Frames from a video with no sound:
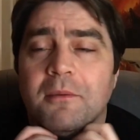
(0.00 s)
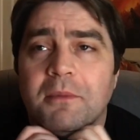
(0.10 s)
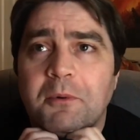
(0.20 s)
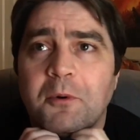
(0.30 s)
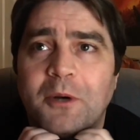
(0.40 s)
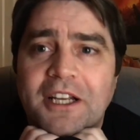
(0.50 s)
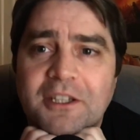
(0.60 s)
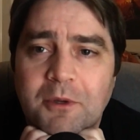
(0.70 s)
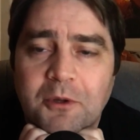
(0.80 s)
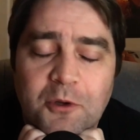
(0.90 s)
people were
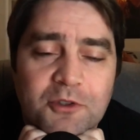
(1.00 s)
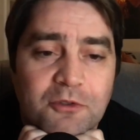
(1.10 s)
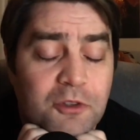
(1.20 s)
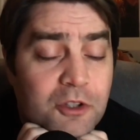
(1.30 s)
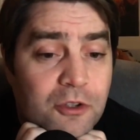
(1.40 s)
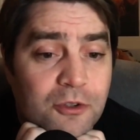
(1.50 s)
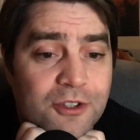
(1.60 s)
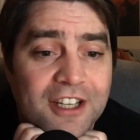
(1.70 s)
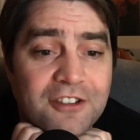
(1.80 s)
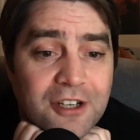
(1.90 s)
asking me lots of really
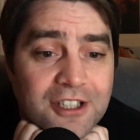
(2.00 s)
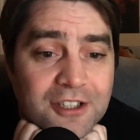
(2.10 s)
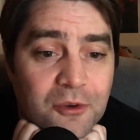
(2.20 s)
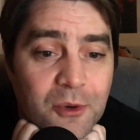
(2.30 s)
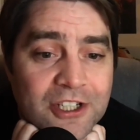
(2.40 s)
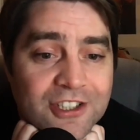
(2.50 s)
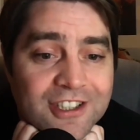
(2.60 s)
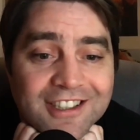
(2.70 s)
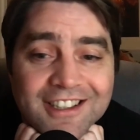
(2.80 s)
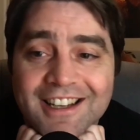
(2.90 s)
good, interesting
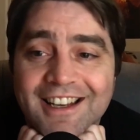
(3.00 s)
questions.